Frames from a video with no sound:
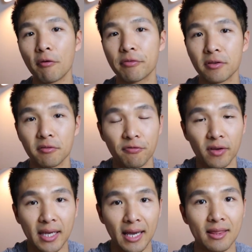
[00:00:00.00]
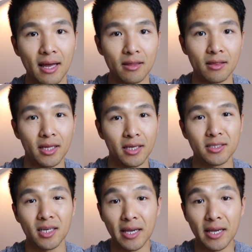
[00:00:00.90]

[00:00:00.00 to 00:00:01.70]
often forget that these are